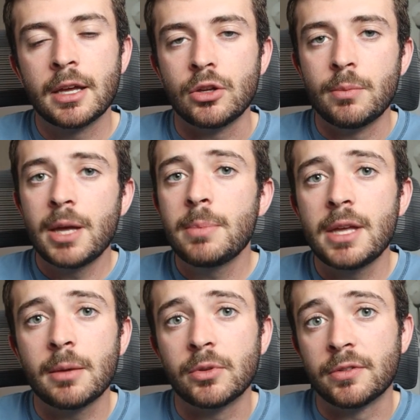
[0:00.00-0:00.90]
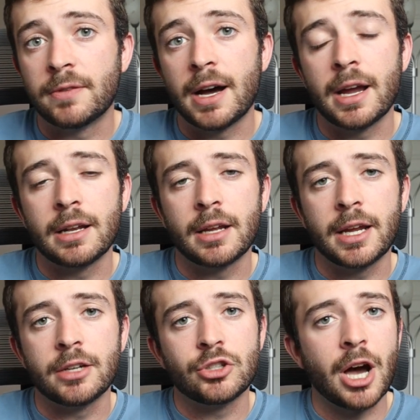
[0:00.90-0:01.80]
you may be able to find
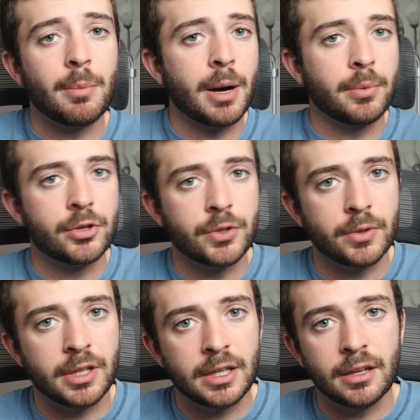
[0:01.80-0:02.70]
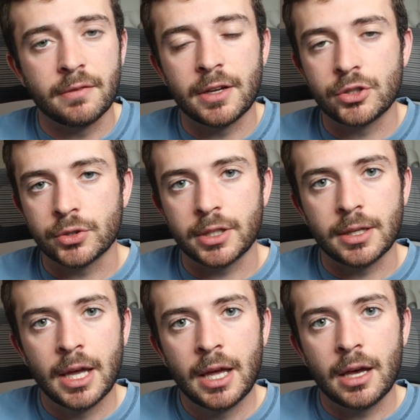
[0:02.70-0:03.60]
a job opportunity
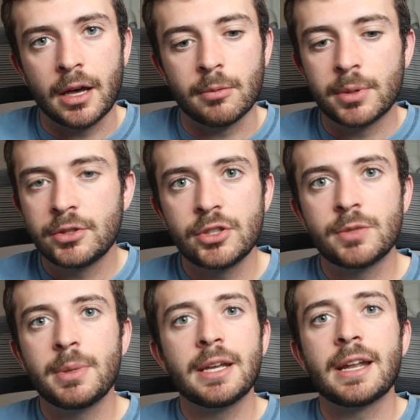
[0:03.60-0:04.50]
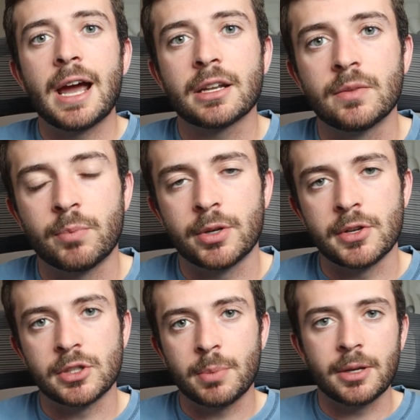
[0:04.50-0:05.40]
eventually. Uh, but just be an active
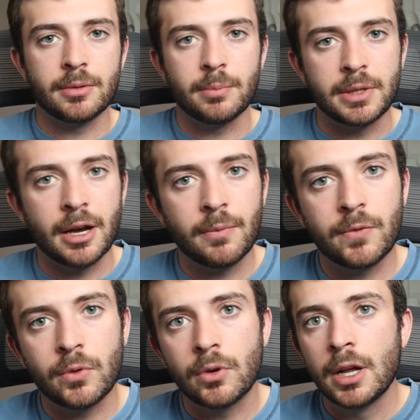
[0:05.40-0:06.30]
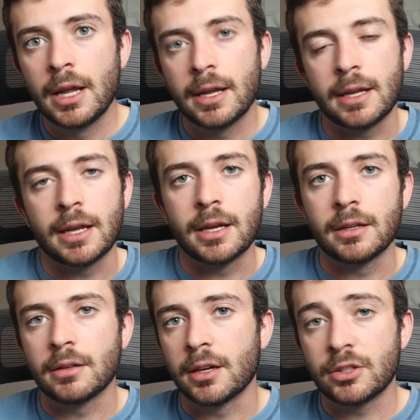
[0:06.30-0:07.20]
participant, be helpful,
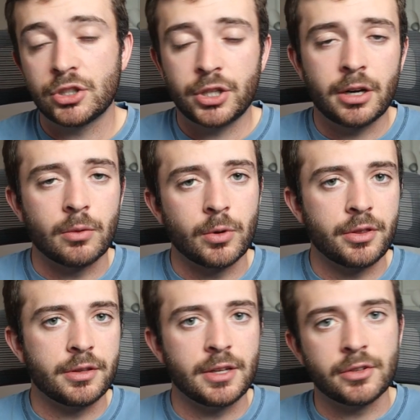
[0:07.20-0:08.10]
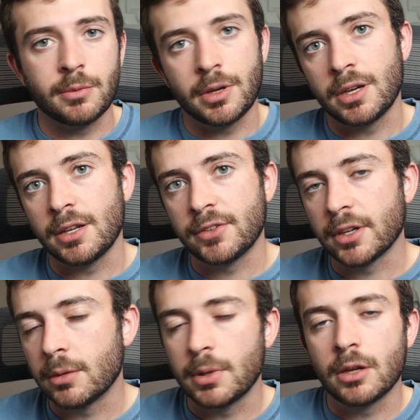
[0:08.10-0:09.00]
and uh, share within these communities.
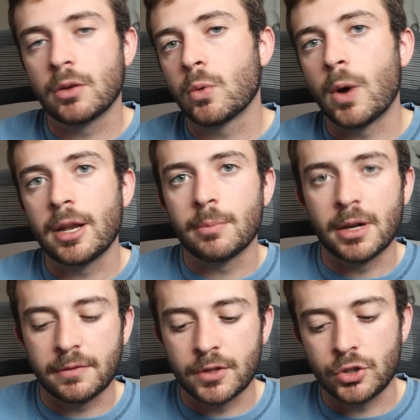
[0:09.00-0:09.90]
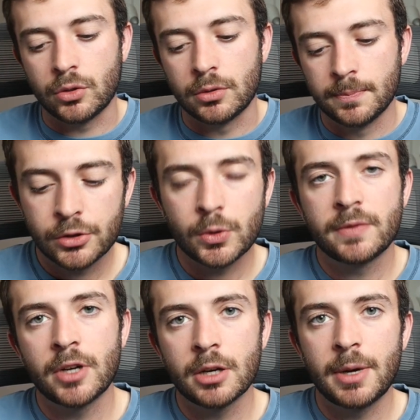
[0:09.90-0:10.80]
It can be quite beneficial. So
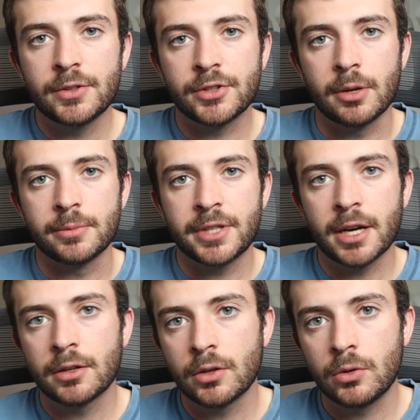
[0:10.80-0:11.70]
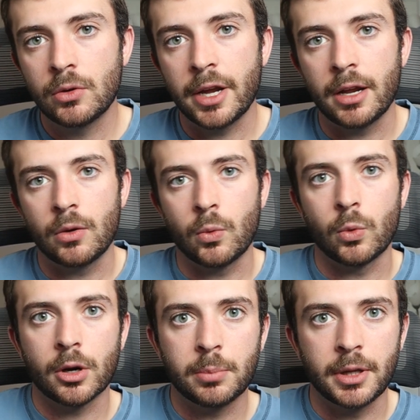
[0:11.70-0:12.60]
I've talked about some technical and
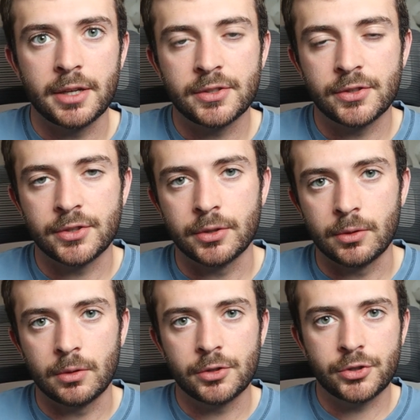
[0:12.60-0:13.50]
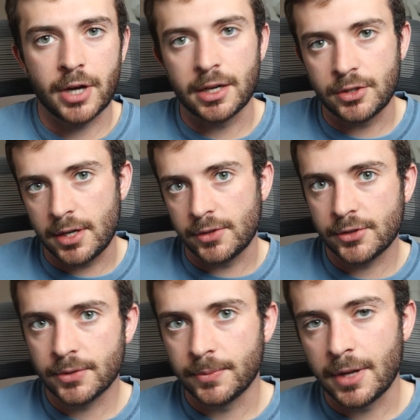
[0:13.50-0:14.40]
workplace skill
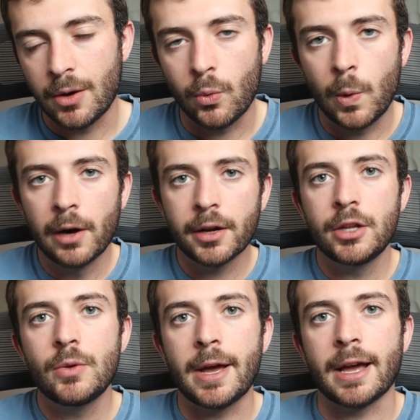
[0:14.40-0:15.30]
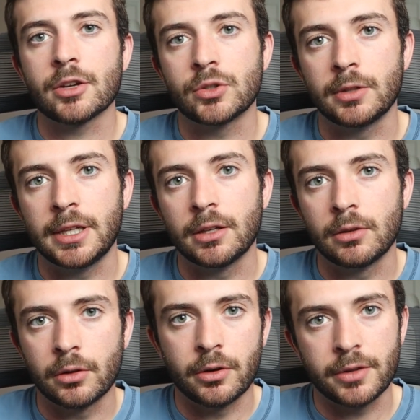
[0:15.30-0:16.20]
strategies. Now, where can you actually
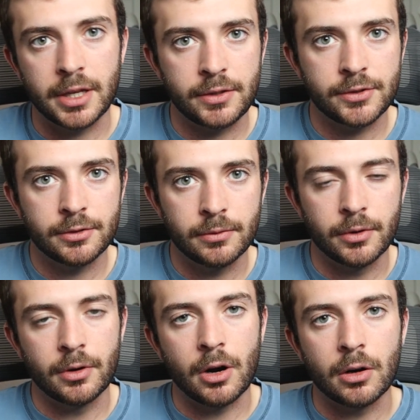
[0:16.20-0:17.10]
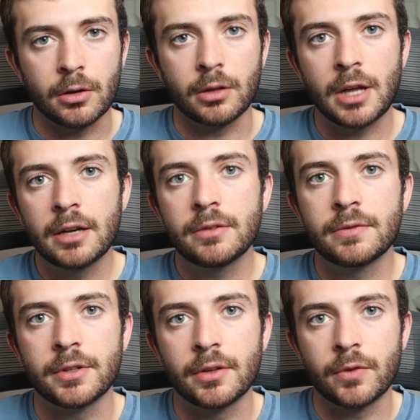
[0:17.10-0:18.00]
learn these? There are a lot
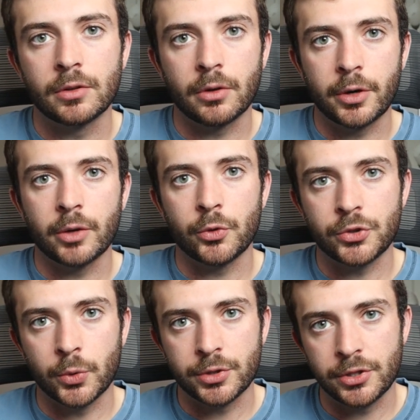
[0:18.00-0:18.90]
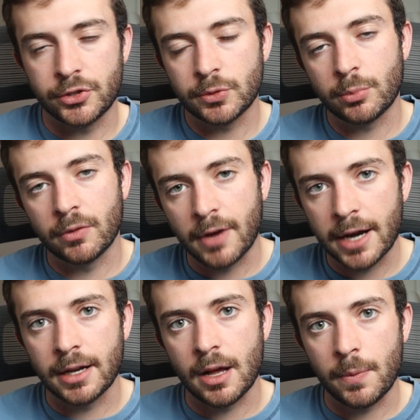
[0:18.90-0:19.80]
of different learning resources
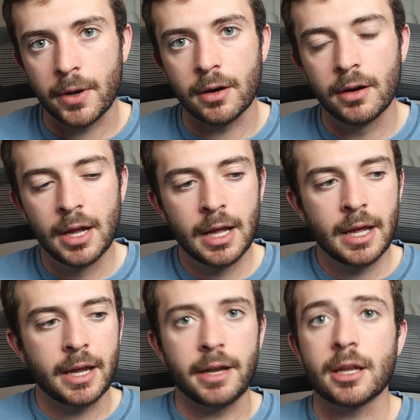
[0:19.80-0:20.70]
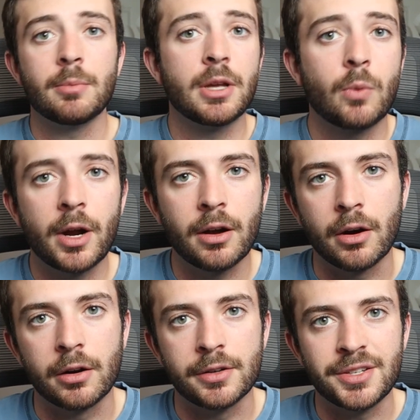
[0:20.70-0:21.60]
provided out there, and it can be quite
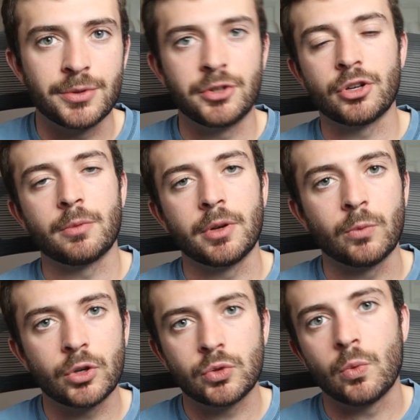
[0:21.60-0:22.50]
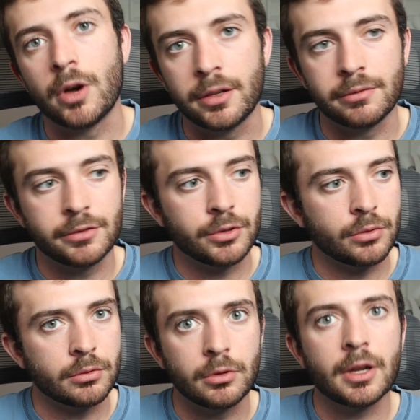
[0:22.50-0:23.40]
hard to determine which one
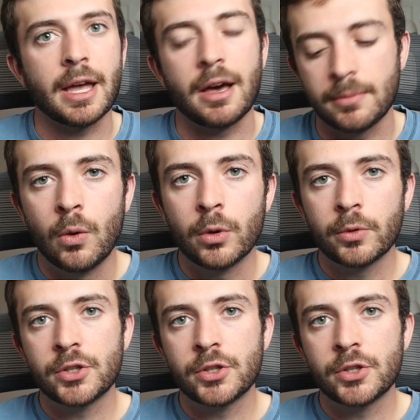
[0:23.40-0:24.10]
to look at. One